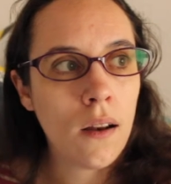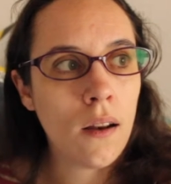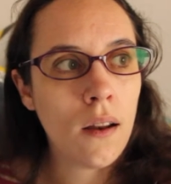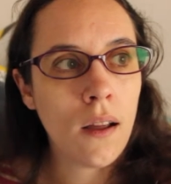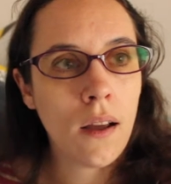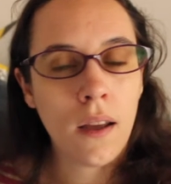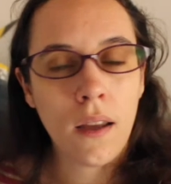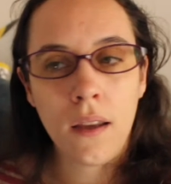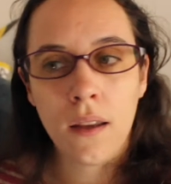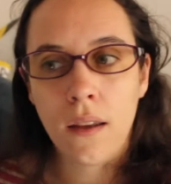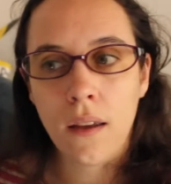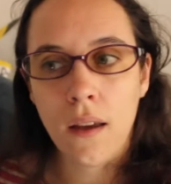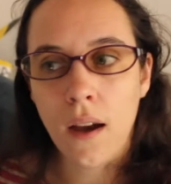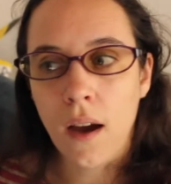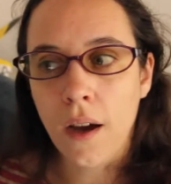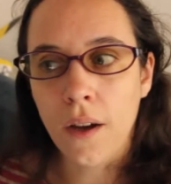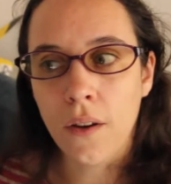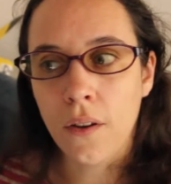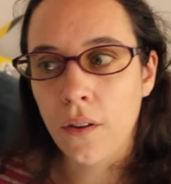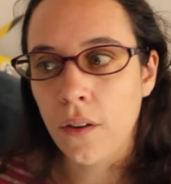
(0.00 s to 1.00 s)
Like,
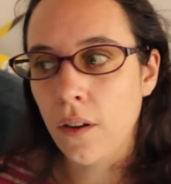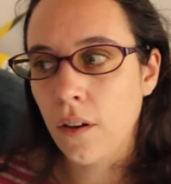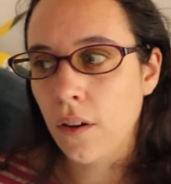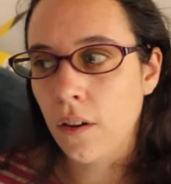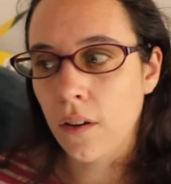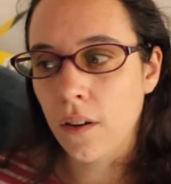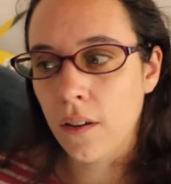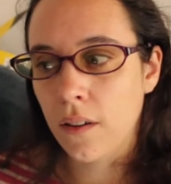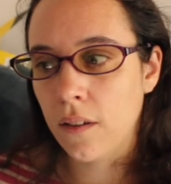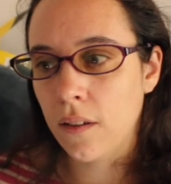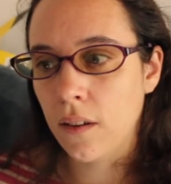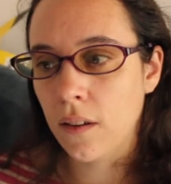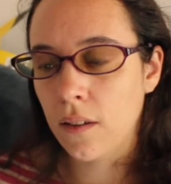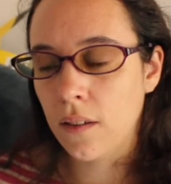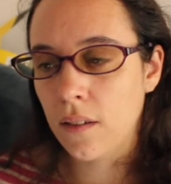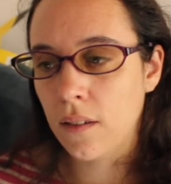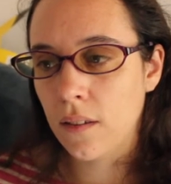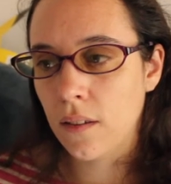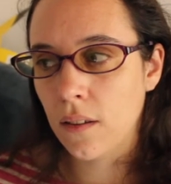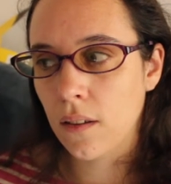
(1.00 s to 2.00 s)
I don't know, it
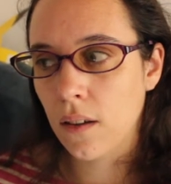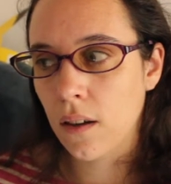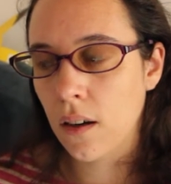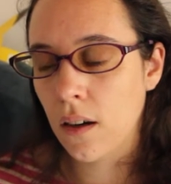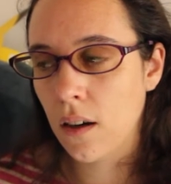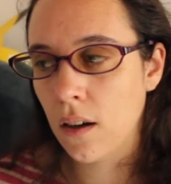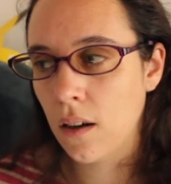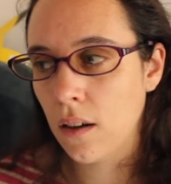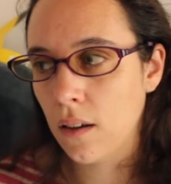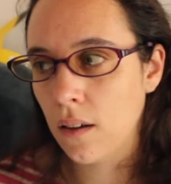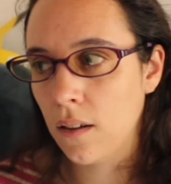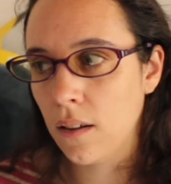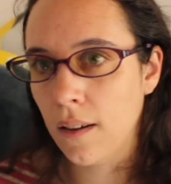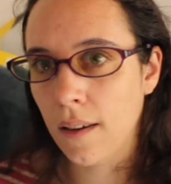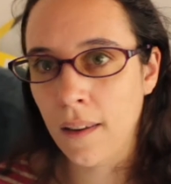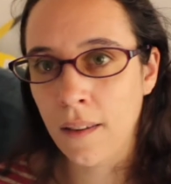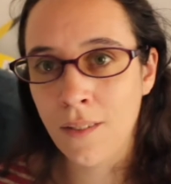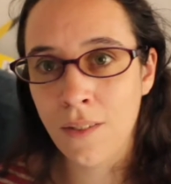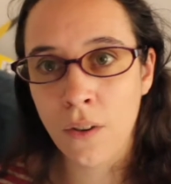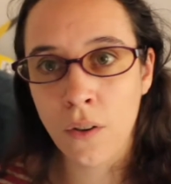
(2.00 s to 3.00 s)
just,
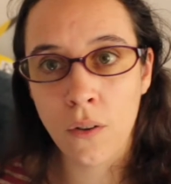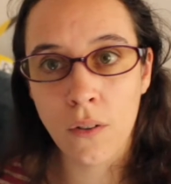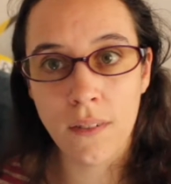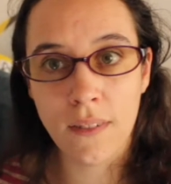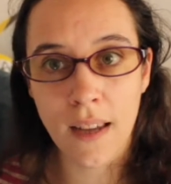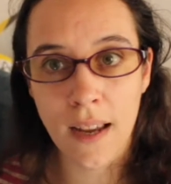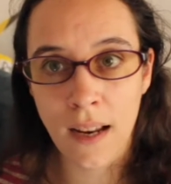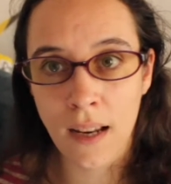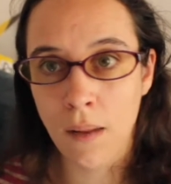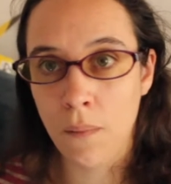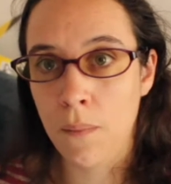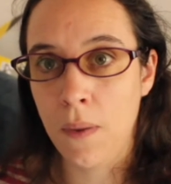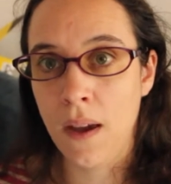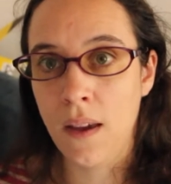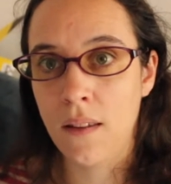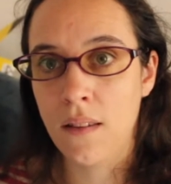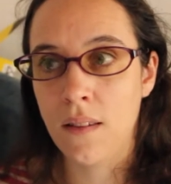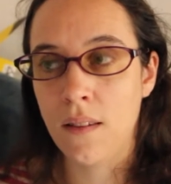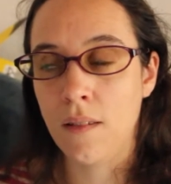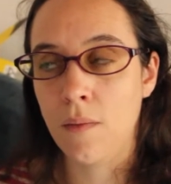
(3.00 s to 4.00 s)
it's on a daily
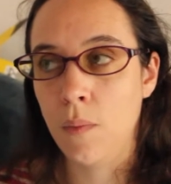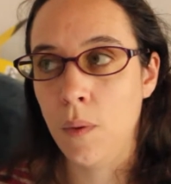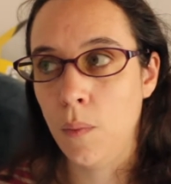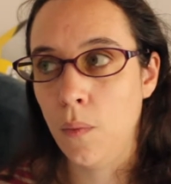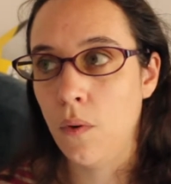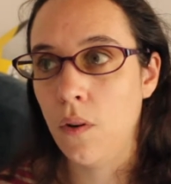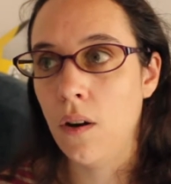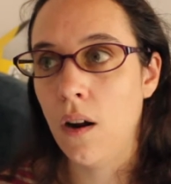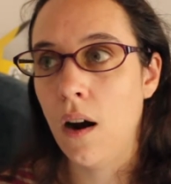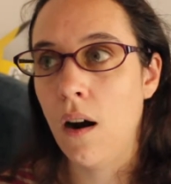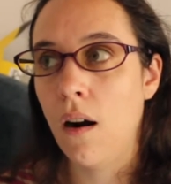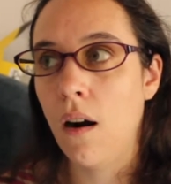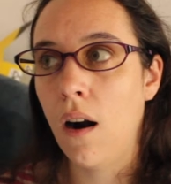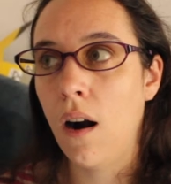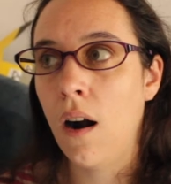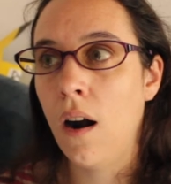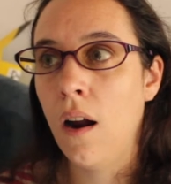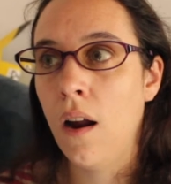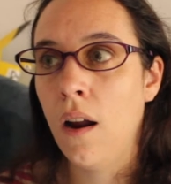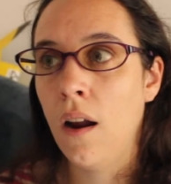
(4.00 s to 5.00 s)
basis. People
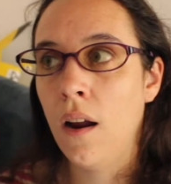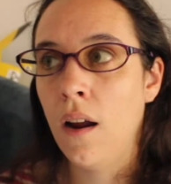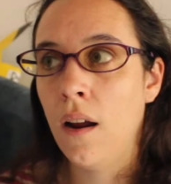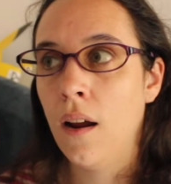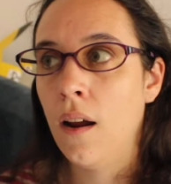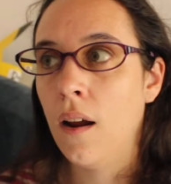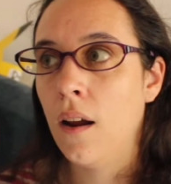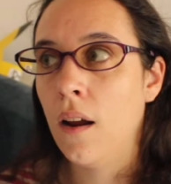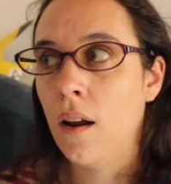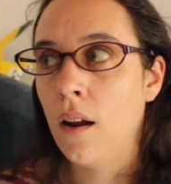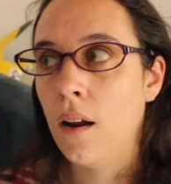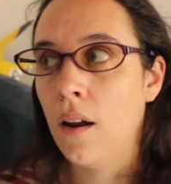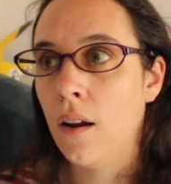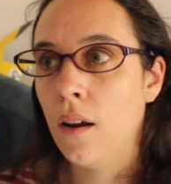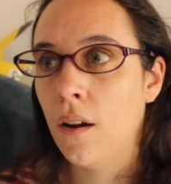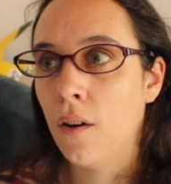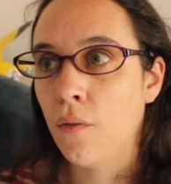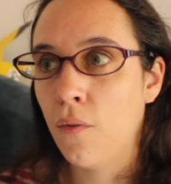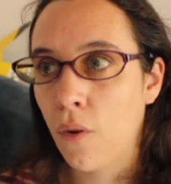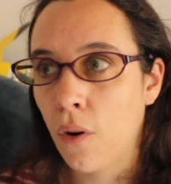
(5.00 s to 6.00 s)
are
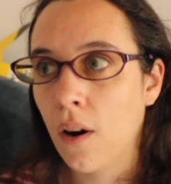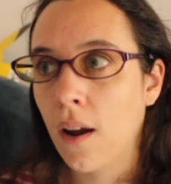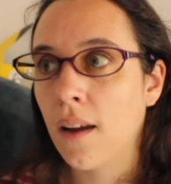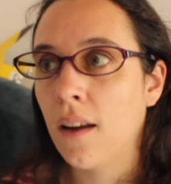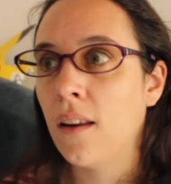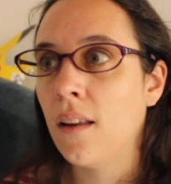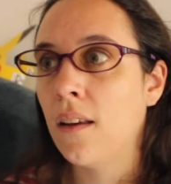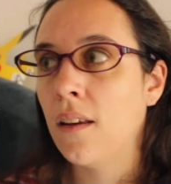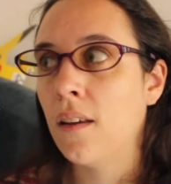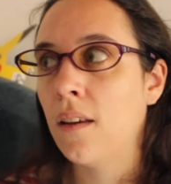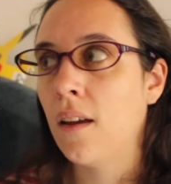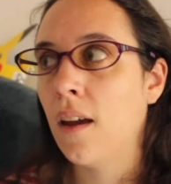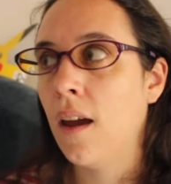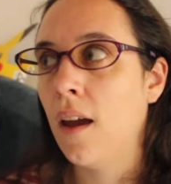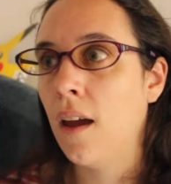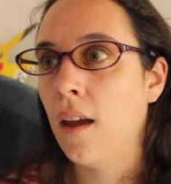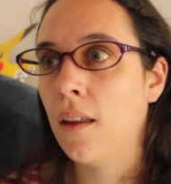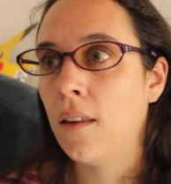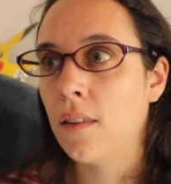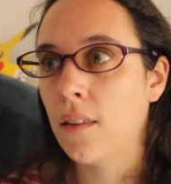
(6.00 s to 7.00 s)
forgetting
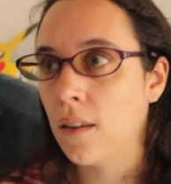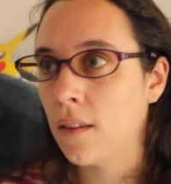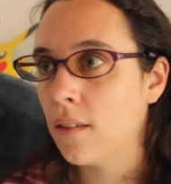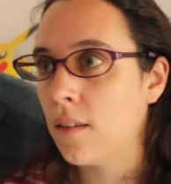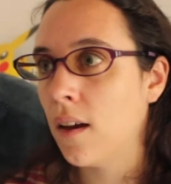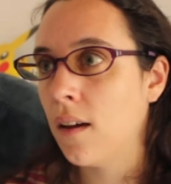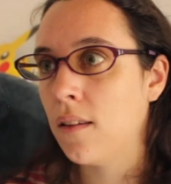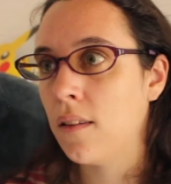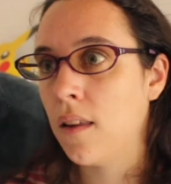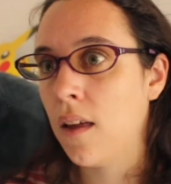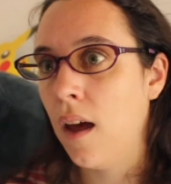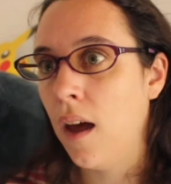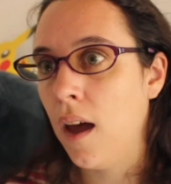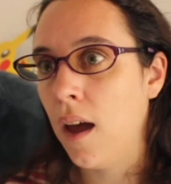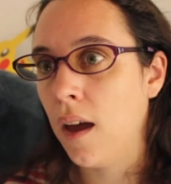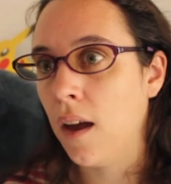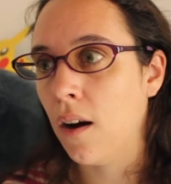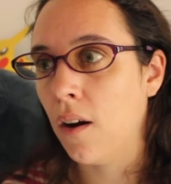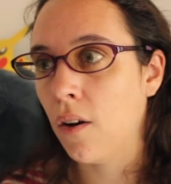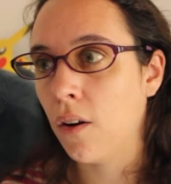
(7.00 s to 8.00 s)
things I
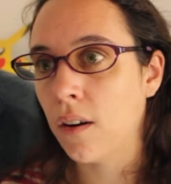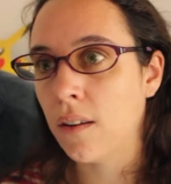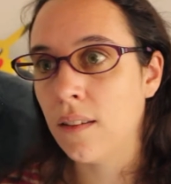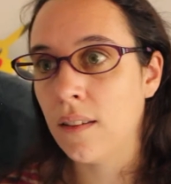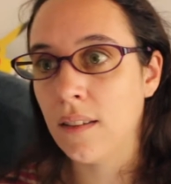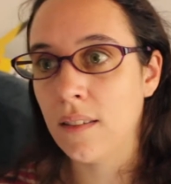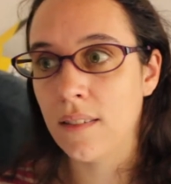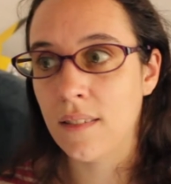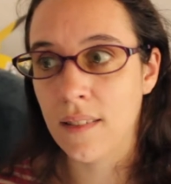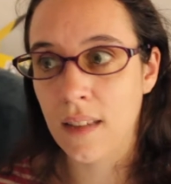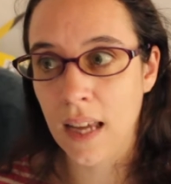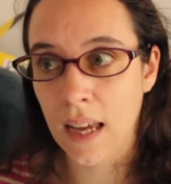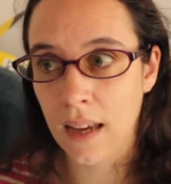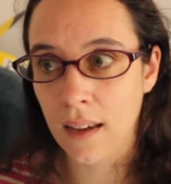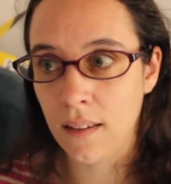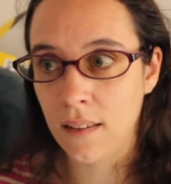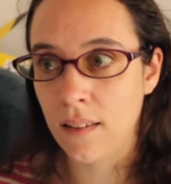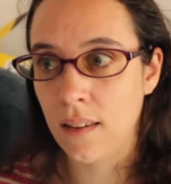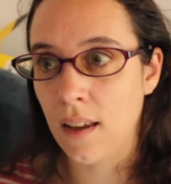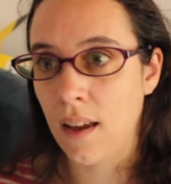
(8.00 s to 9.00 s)
say or things
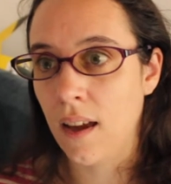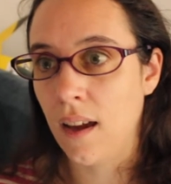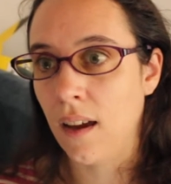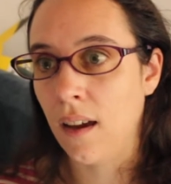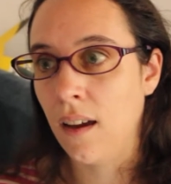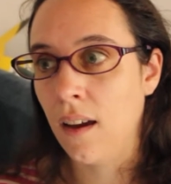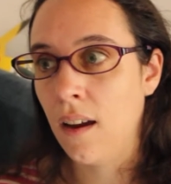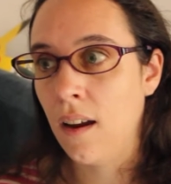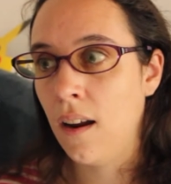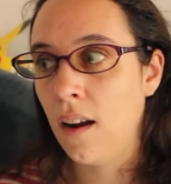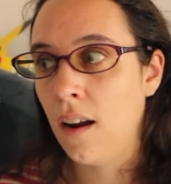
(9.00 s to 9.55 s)
they say